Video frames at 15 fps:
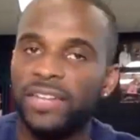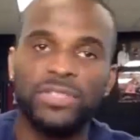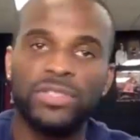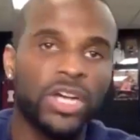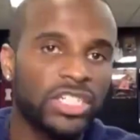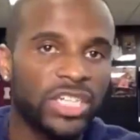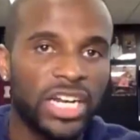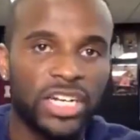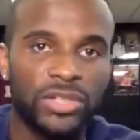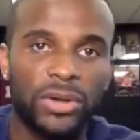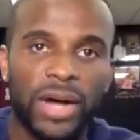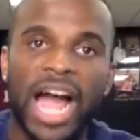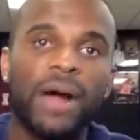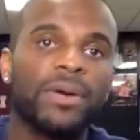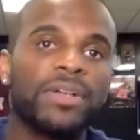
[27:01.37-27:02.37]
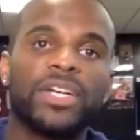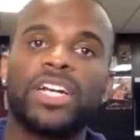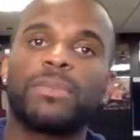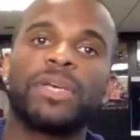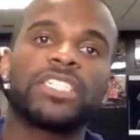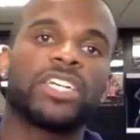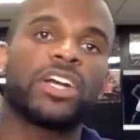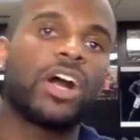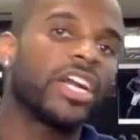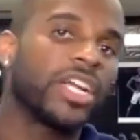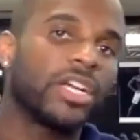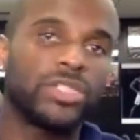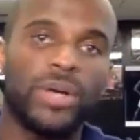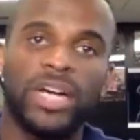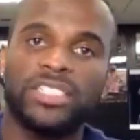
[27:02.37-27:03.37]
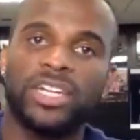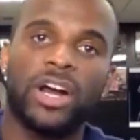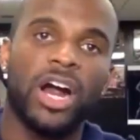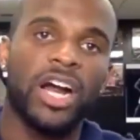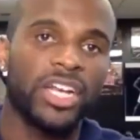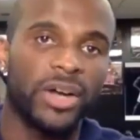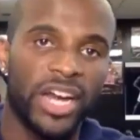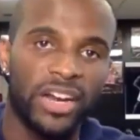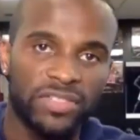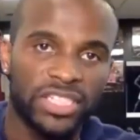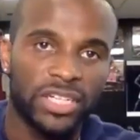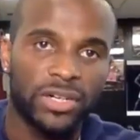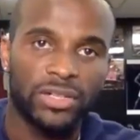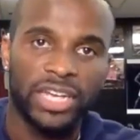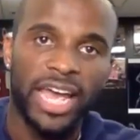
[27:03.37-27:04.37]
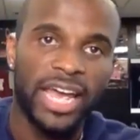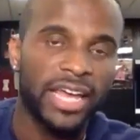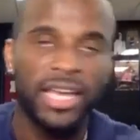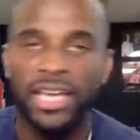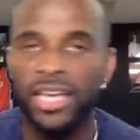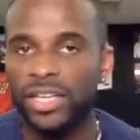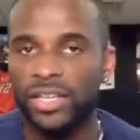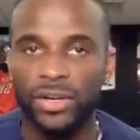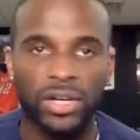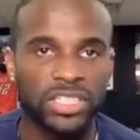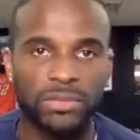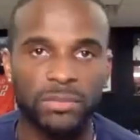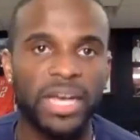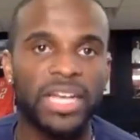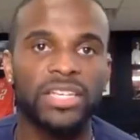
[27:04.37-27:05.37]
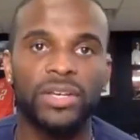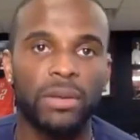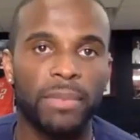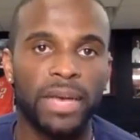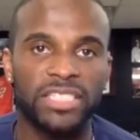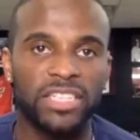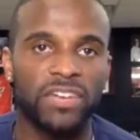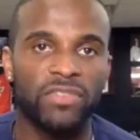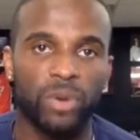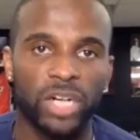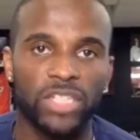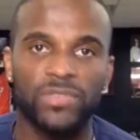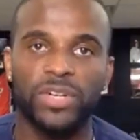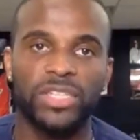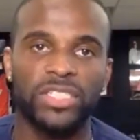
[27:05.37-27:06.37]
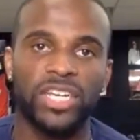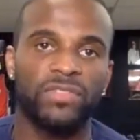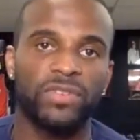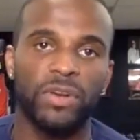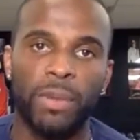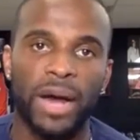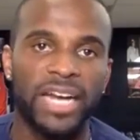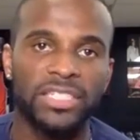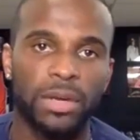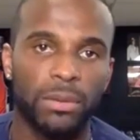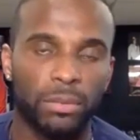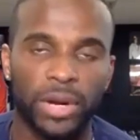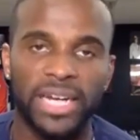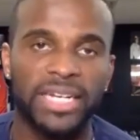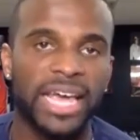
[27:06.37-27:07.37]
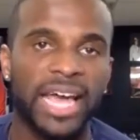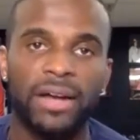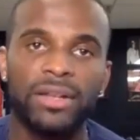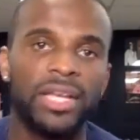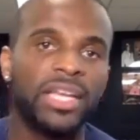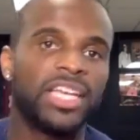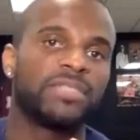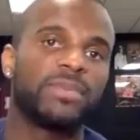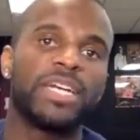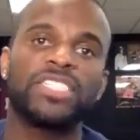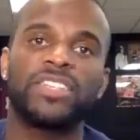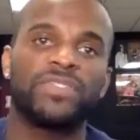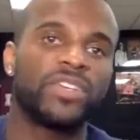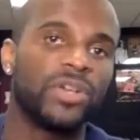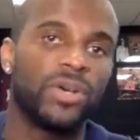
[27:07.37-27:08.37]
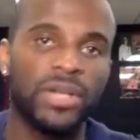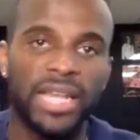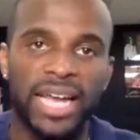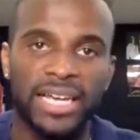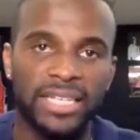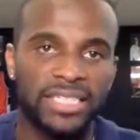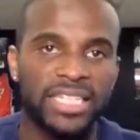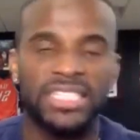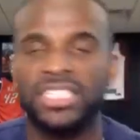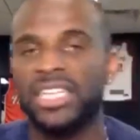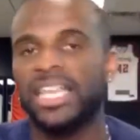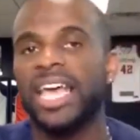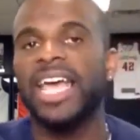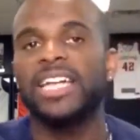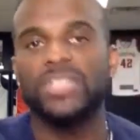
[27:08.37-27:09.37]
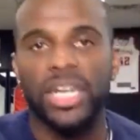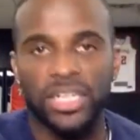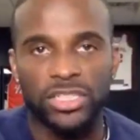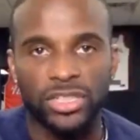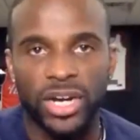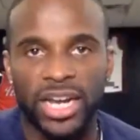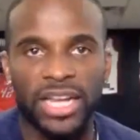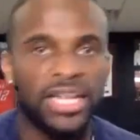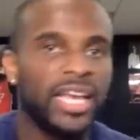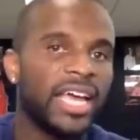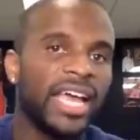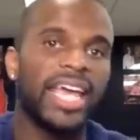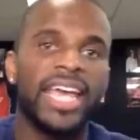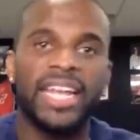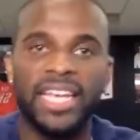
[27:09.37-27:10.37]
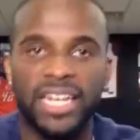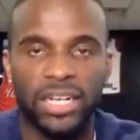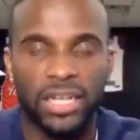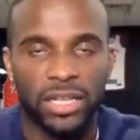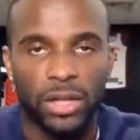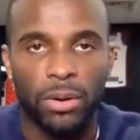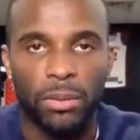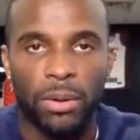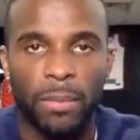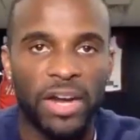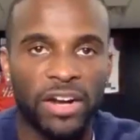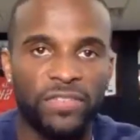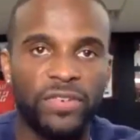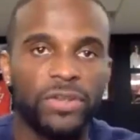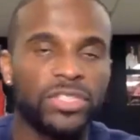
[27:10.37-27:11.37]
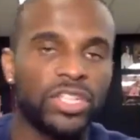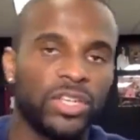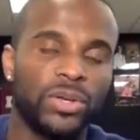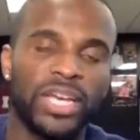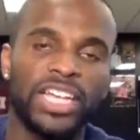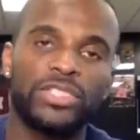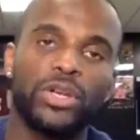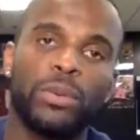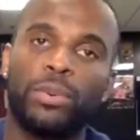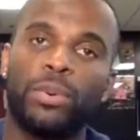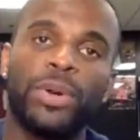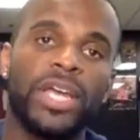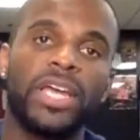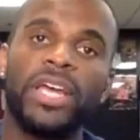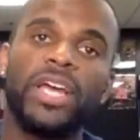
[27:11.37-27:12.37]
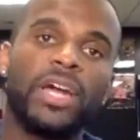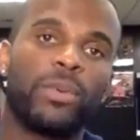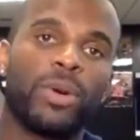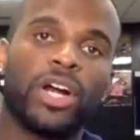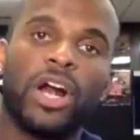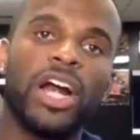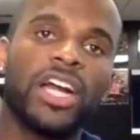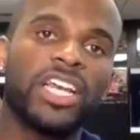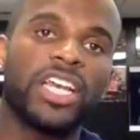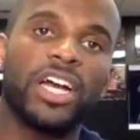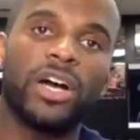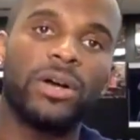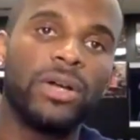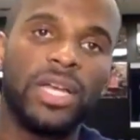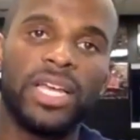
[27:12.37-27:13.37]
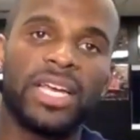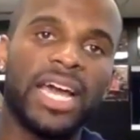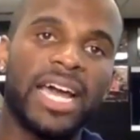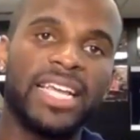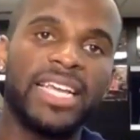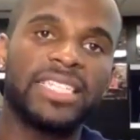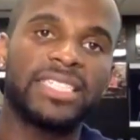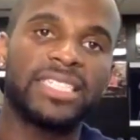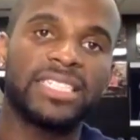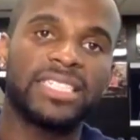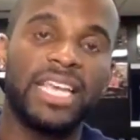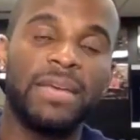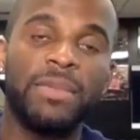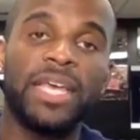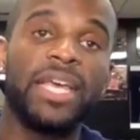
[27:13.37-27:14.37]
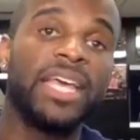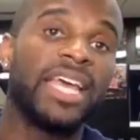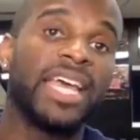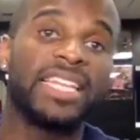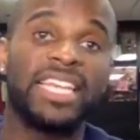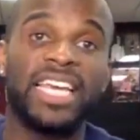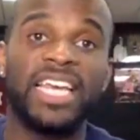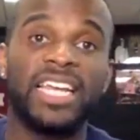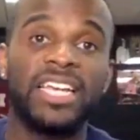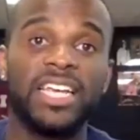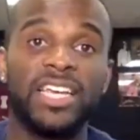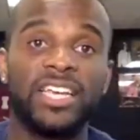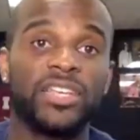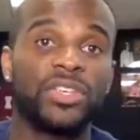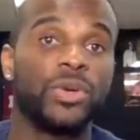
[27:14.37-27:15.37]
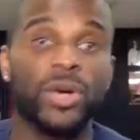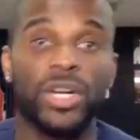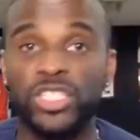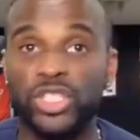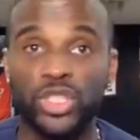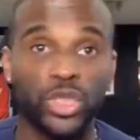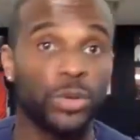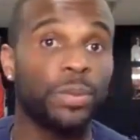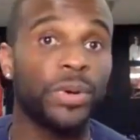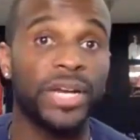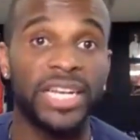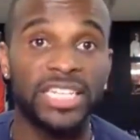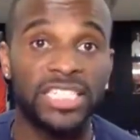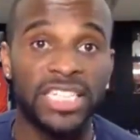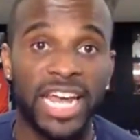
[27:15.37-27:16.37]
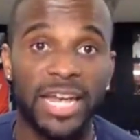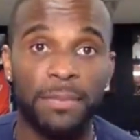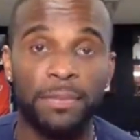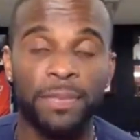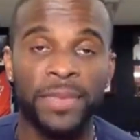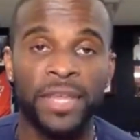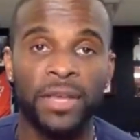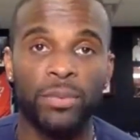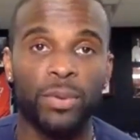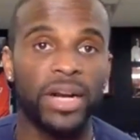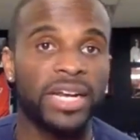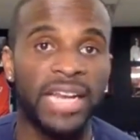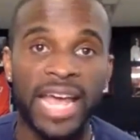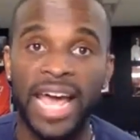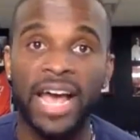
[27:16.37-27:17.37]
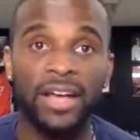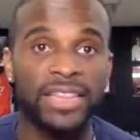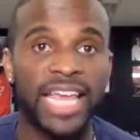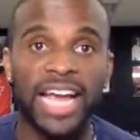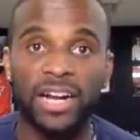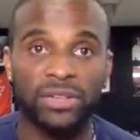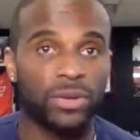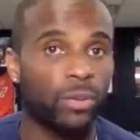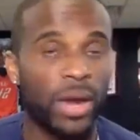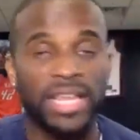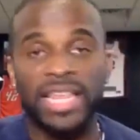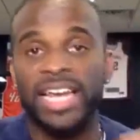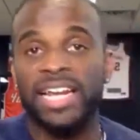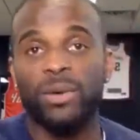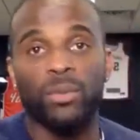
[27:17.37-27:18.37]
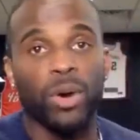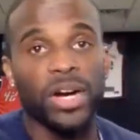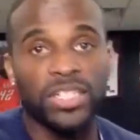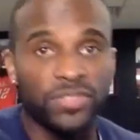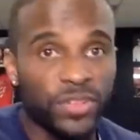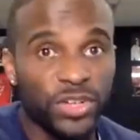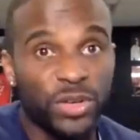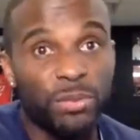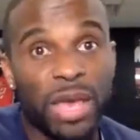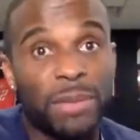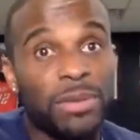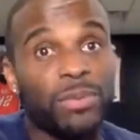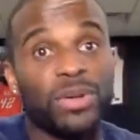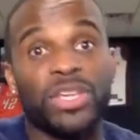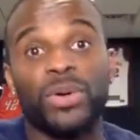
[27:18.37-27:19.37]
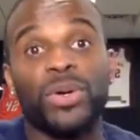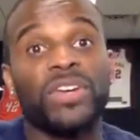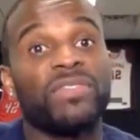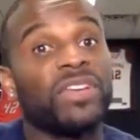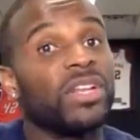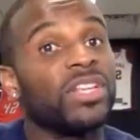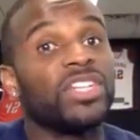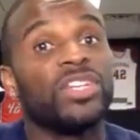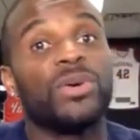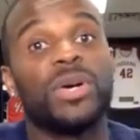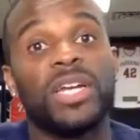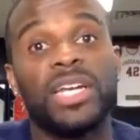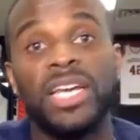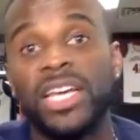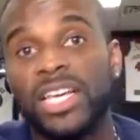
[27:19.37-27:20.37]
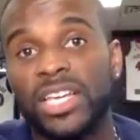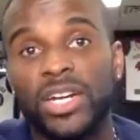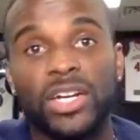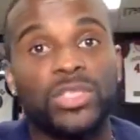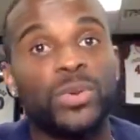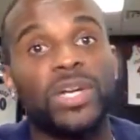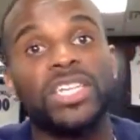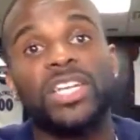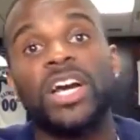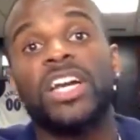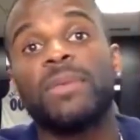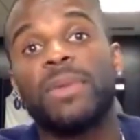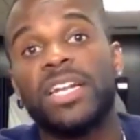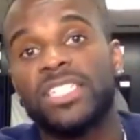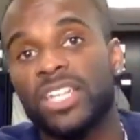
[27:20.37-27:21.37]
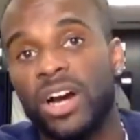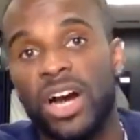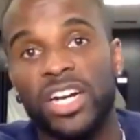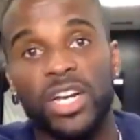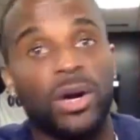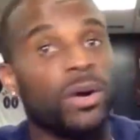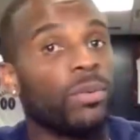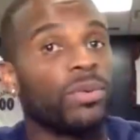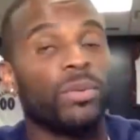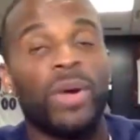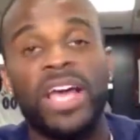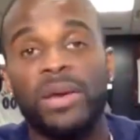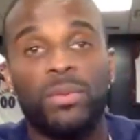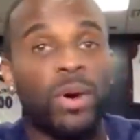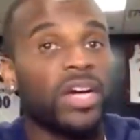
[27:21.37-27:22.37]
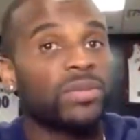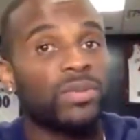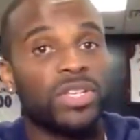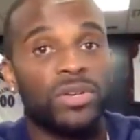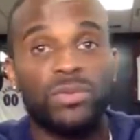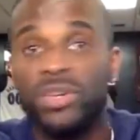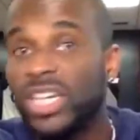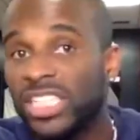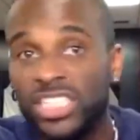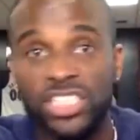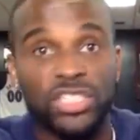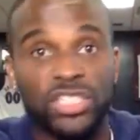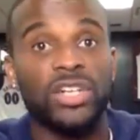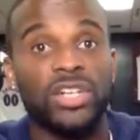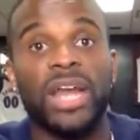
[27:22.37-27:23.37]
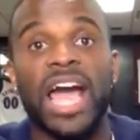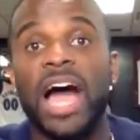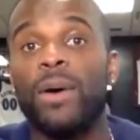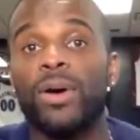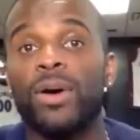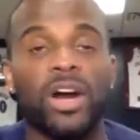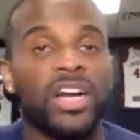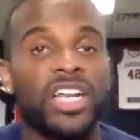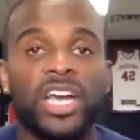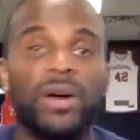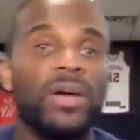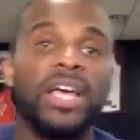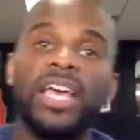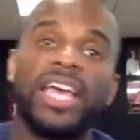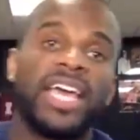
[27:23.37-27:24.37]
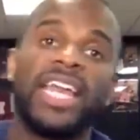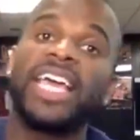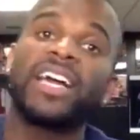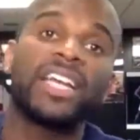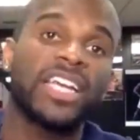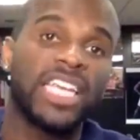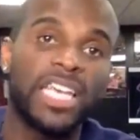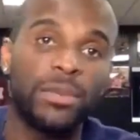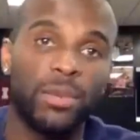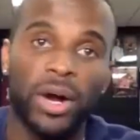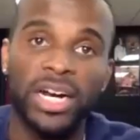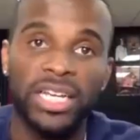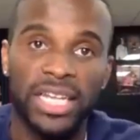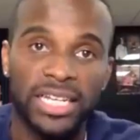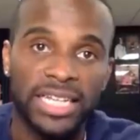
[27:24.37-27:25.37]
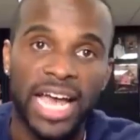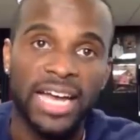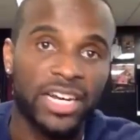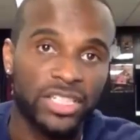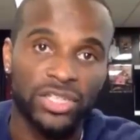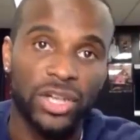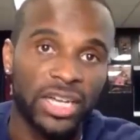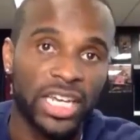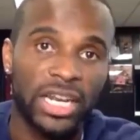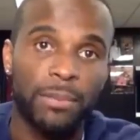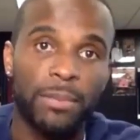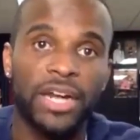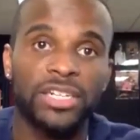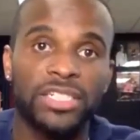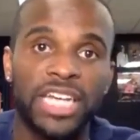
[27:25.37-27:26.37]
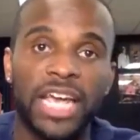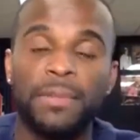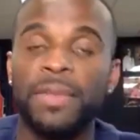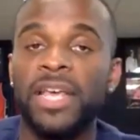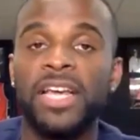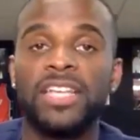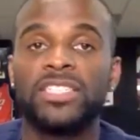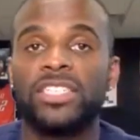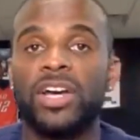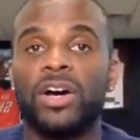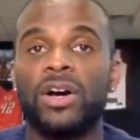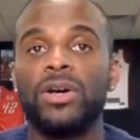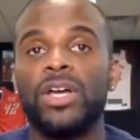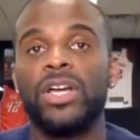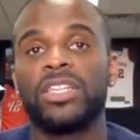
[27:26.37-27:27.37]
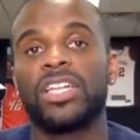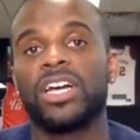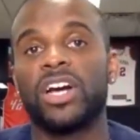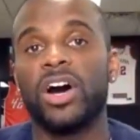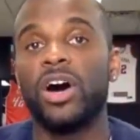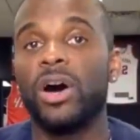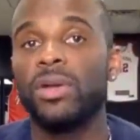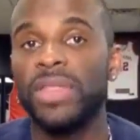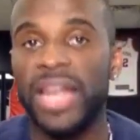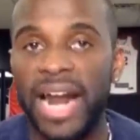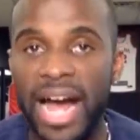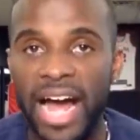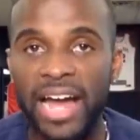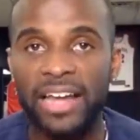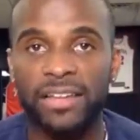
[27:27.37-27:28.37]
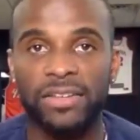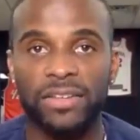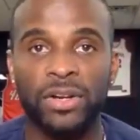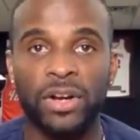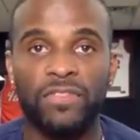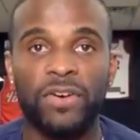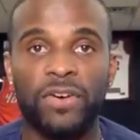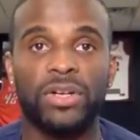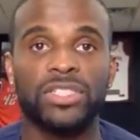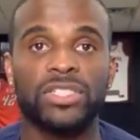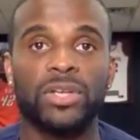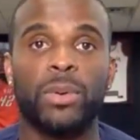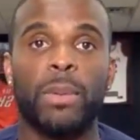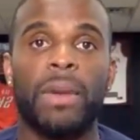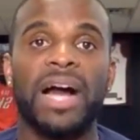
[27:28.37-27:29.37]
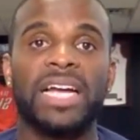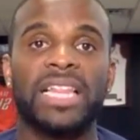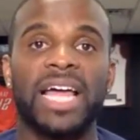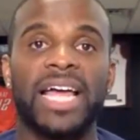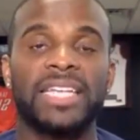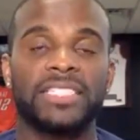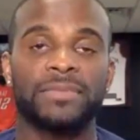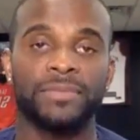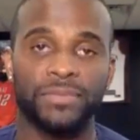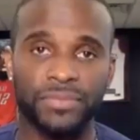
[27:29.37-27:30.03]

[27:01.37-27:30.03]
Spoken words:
you start trying to do an hour and 30 minutes of cardio, 2 hours of cardio every single day, you're gonna make stuff worse for yourself. Your body's gonna break down, especially if you're doing that consistently and trying to train and eating a low amount of food. So you get to a point where cardio kind of hits its limit, and then you are super in shape, where now that the way that it worked for you, maybe when you were even only doing, you know, 20, 30 minutes of cardio, the way it worked when you initially started doing an hour cardio, it ain't going to keep working like that, because you're going to get in better shape. So the goal that I, you know, focus on with my clients